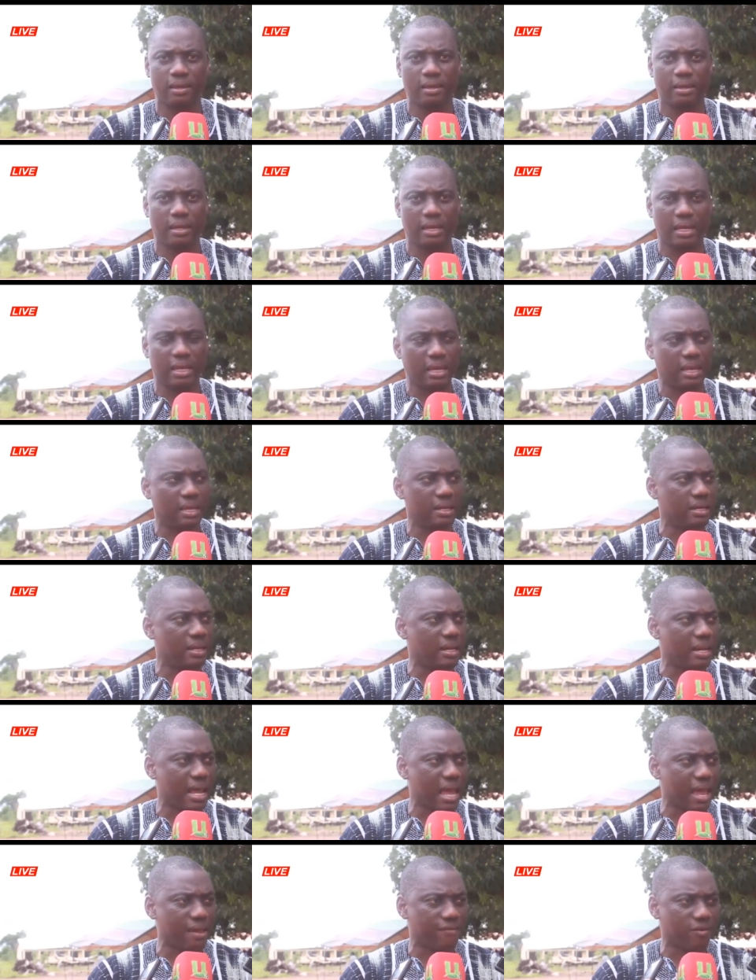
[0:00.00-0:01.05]
in the
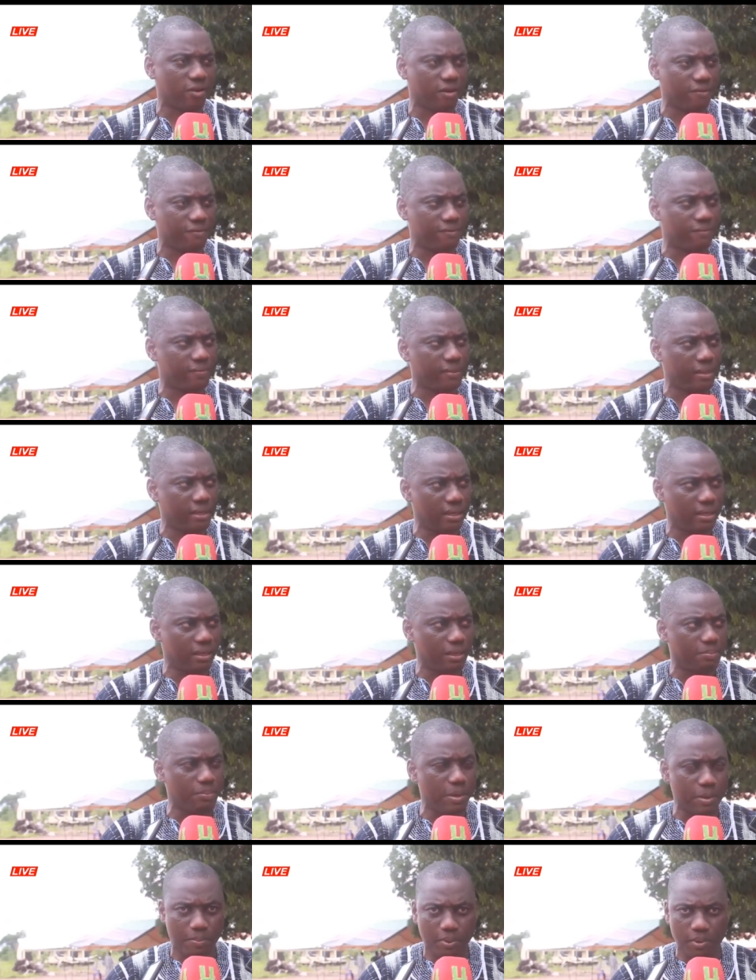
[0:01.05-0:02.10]
life of the
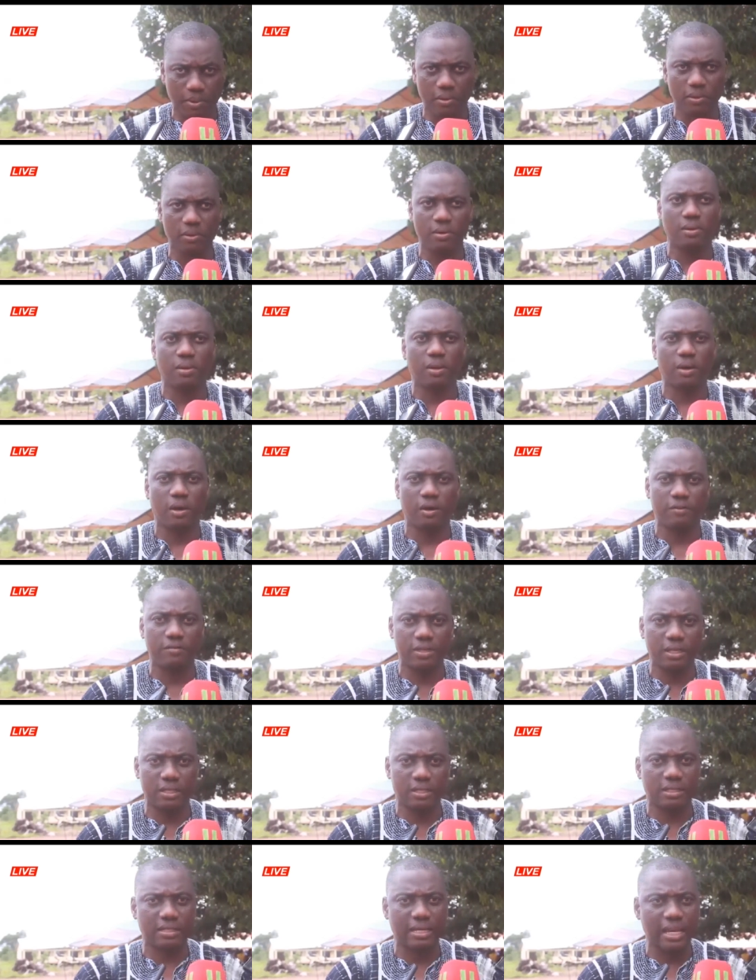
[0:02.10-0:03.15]
people of
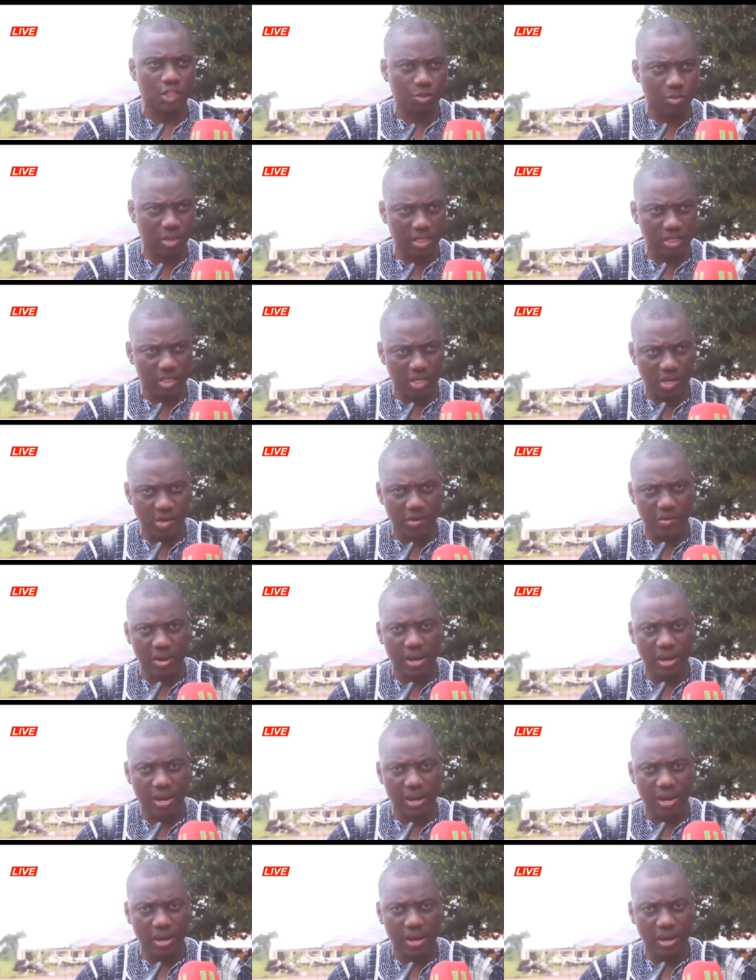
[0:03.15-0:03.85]
this catchment area.